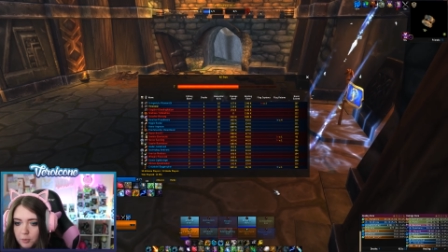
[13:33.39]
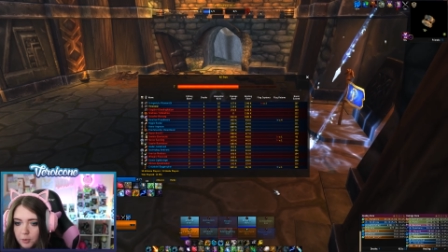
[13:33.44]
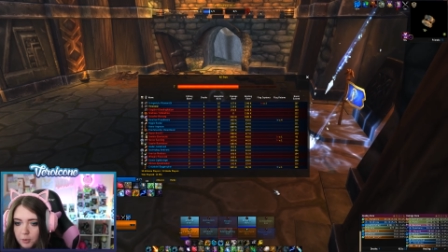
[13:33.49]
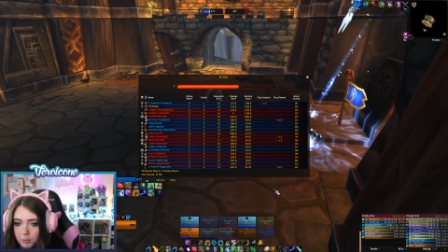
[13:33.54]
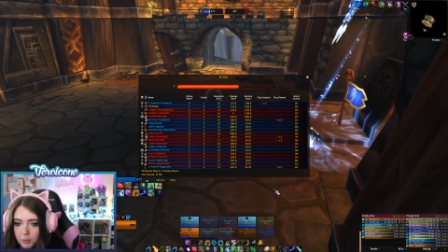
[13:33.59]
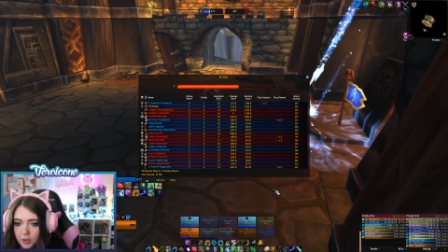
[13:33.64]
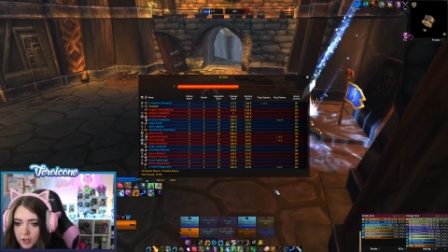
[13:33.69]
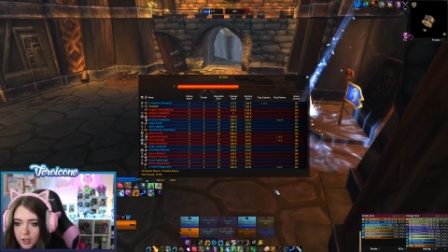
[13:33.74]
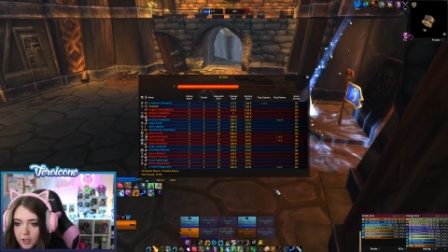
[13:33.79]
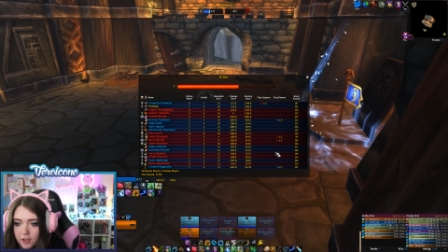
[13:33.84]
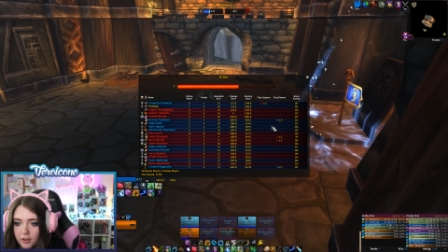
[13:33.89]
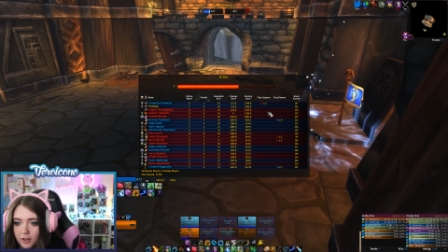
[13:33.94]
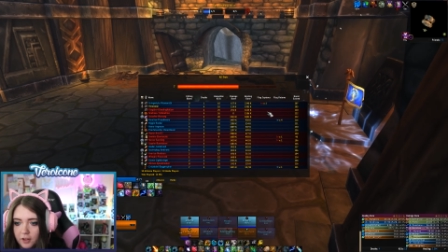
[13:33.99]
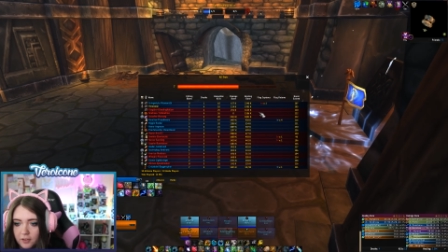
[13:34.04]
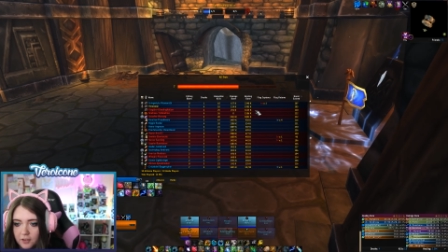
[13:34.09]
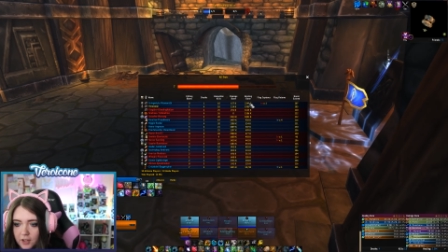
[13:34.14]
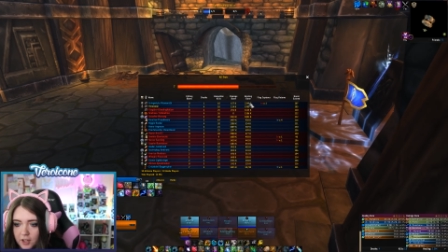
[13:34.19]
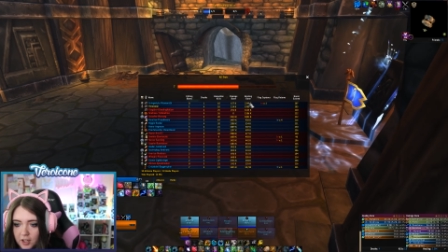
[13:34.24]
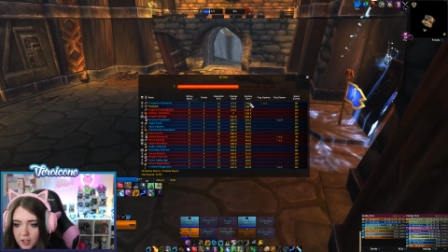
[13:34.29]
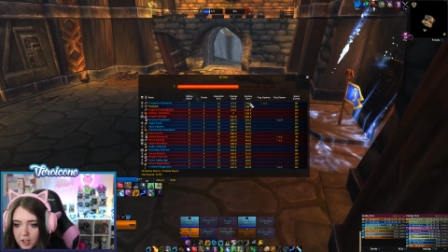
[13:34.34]
doing pretty good. Look, see,
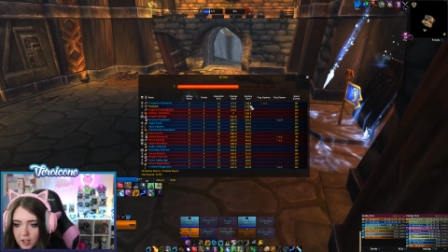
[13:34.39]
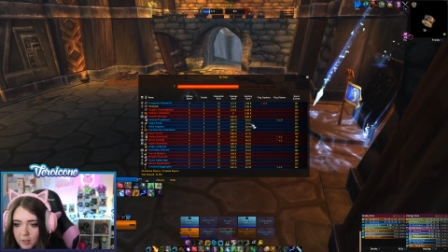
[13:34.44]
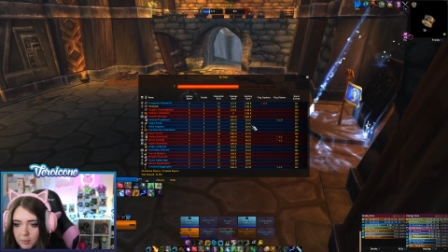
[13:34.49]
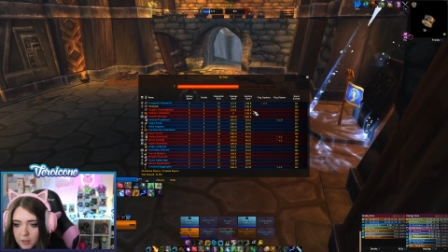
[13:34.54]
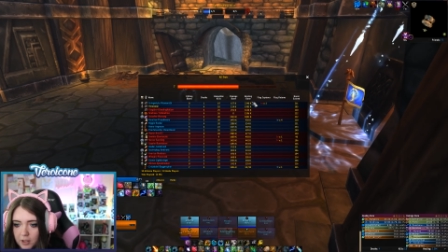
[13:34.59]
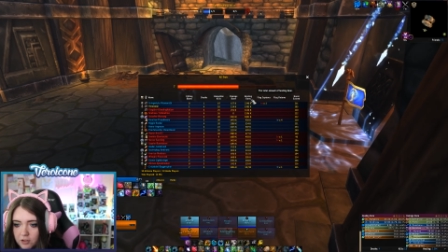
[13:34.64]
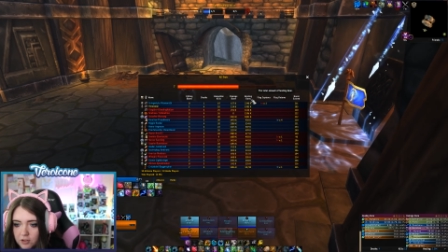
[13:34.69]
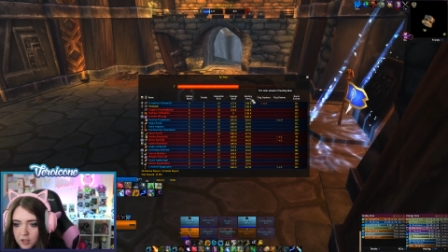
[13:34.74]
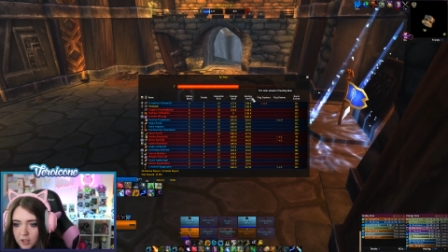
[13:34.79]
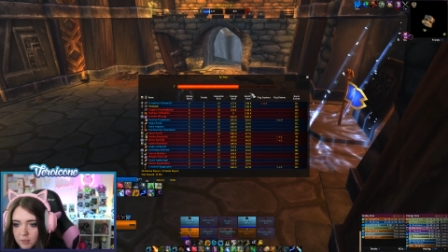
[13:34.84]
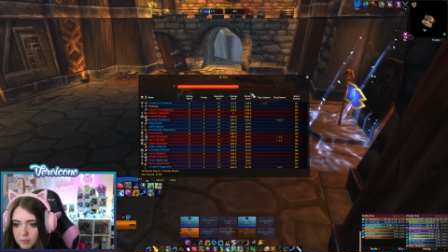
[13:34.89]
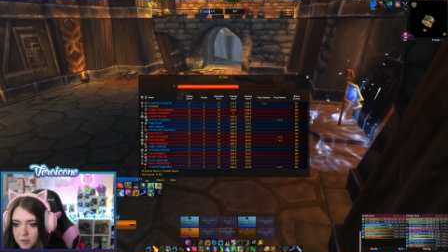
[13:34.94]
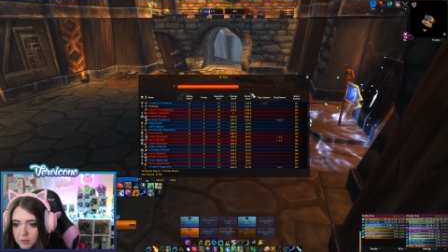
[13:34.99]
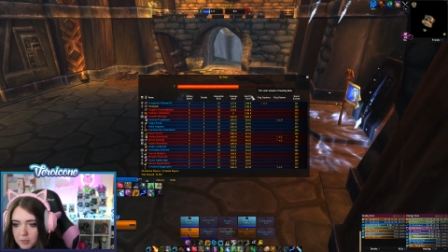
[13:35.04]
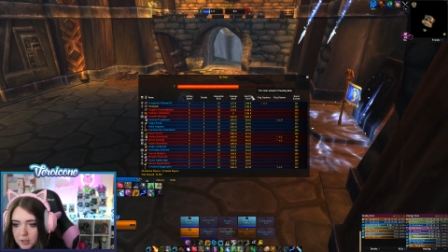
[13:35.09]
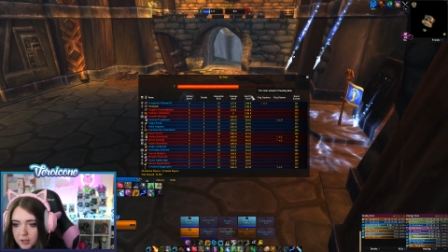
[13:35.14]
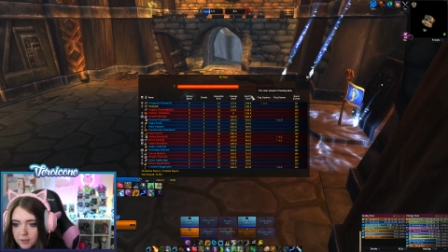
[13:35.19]
he ended up catching up to me.